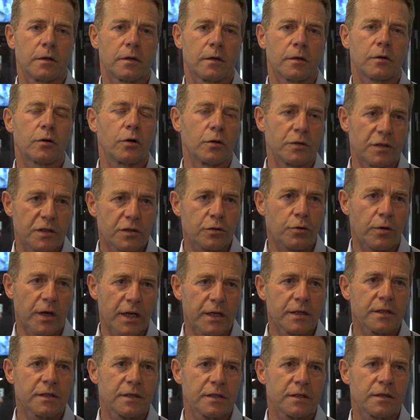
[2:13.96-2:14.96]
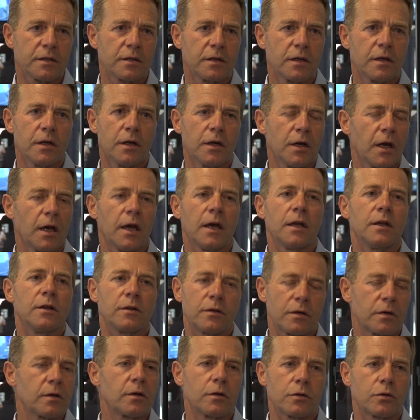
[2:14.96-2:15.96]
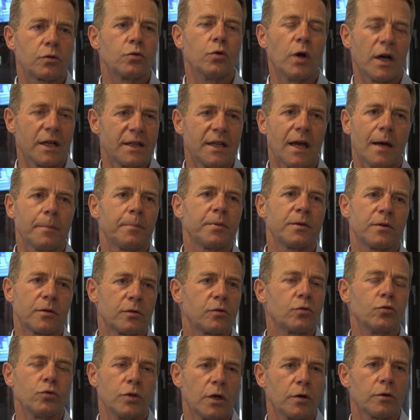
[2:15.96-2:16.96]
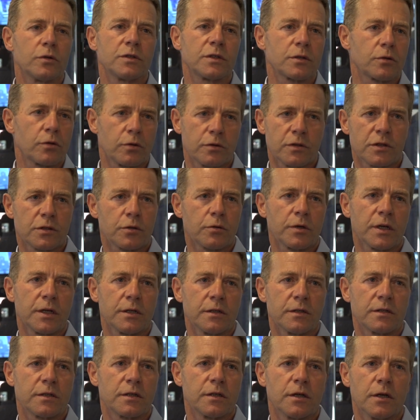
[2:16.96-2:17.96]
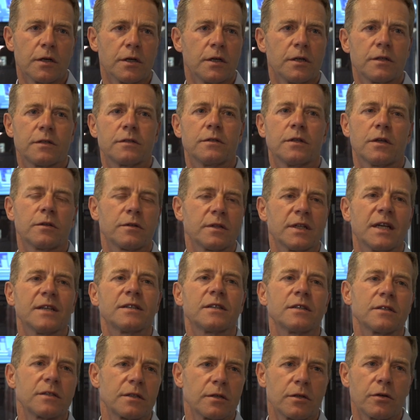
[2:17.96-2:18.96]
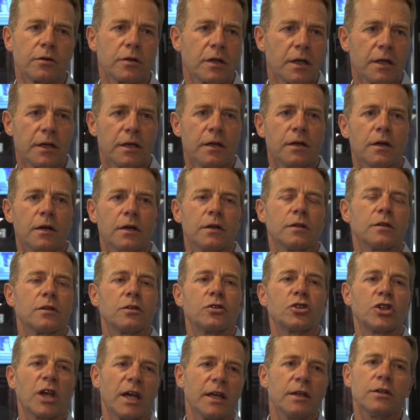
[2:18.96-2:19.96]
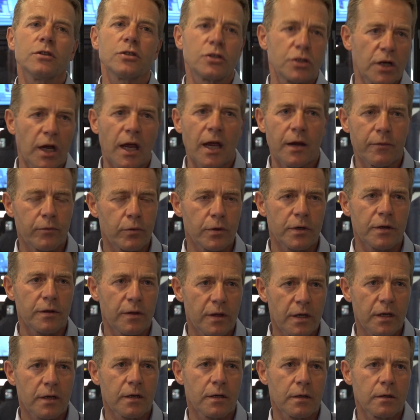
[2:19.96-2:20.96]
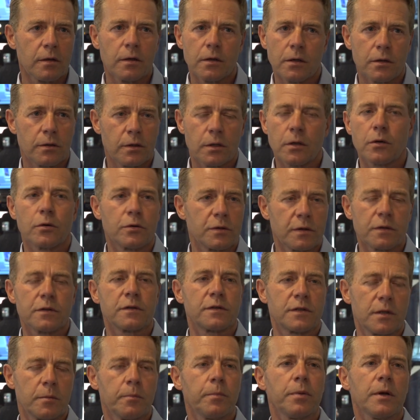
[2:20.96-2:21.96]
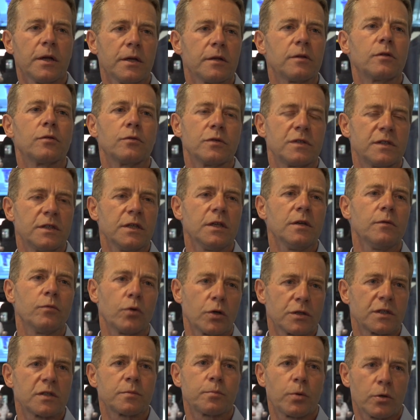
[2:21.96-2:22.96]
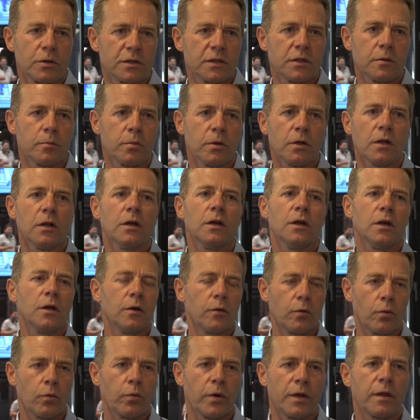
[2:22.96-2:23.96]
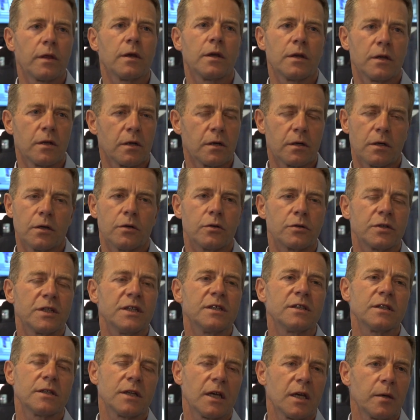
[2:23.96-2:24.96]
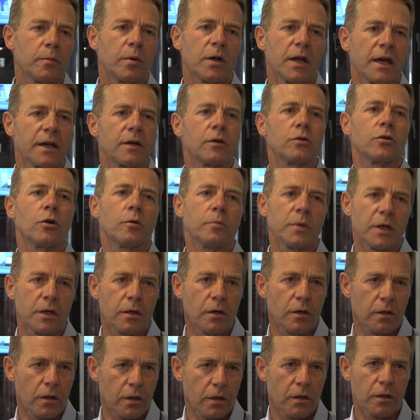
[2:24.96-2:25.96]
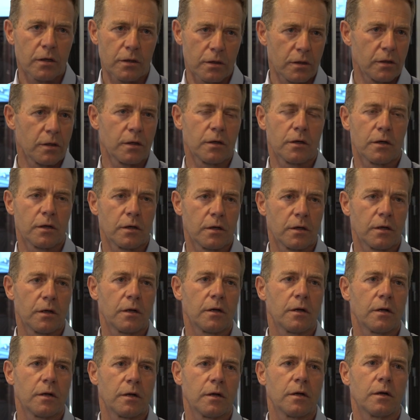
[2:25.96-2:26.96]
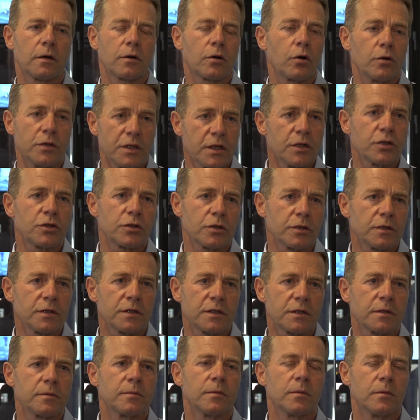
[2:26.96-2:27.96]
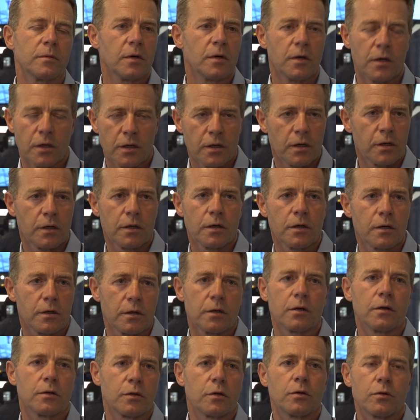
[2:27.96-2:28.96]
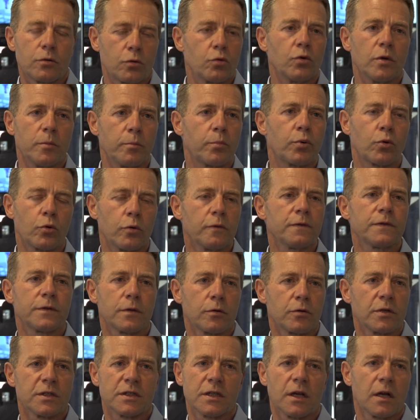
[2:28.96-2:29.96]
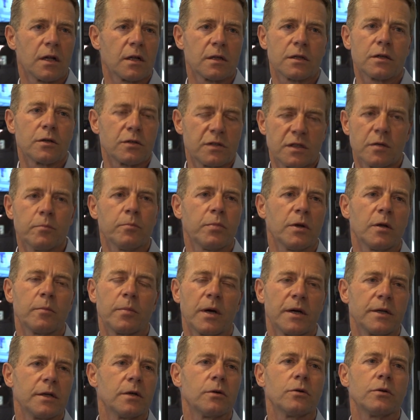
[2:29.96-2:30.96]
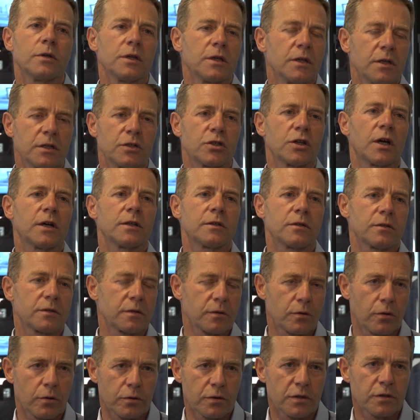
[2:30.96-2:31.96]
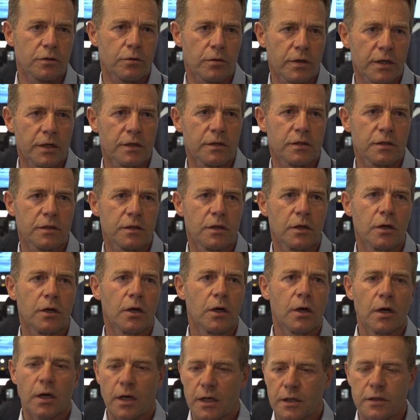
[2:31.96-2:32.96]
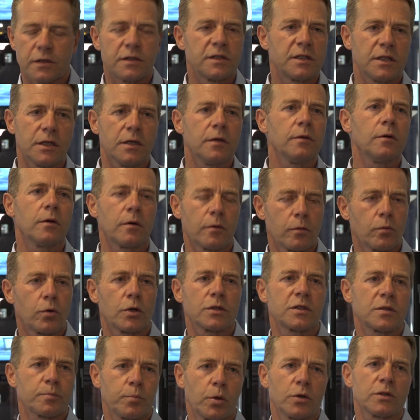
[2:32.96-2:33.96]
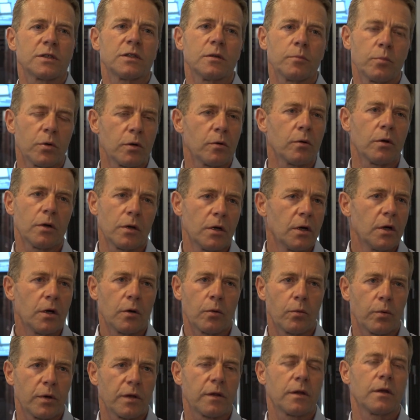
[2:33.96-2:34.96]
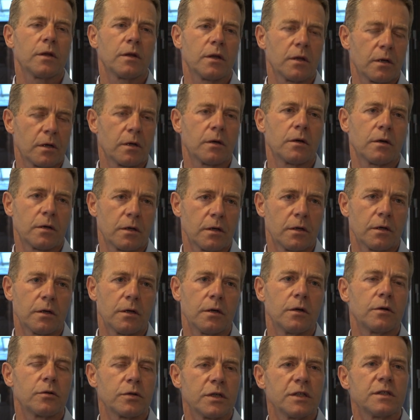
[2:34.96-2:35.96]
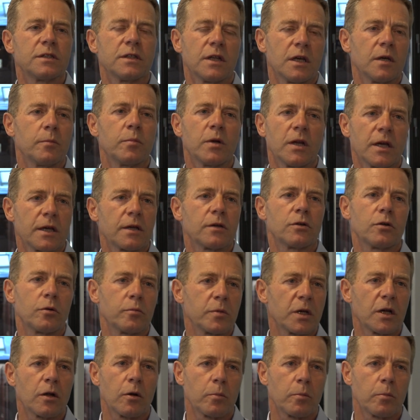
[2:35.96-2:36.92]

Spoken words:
constraints and to adapt to those constraints. It's not necessarily change everything, no, simply to see what's possible within reasonable economical conditions. To improve the result simply by knowing each other's constraints and see what's possible within reasonable economical